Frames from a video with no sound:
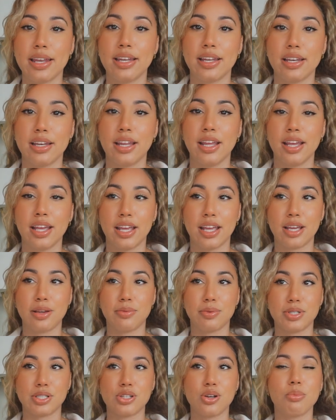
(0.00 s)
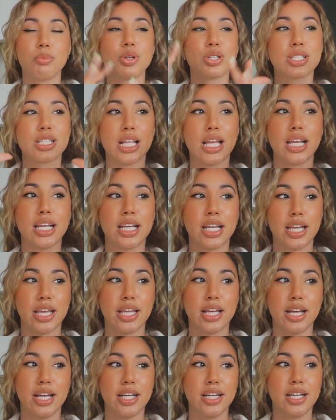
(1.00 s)
and it was almost like
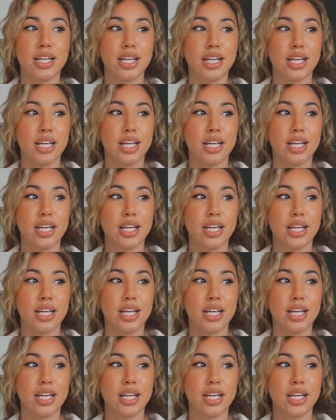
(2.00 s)
a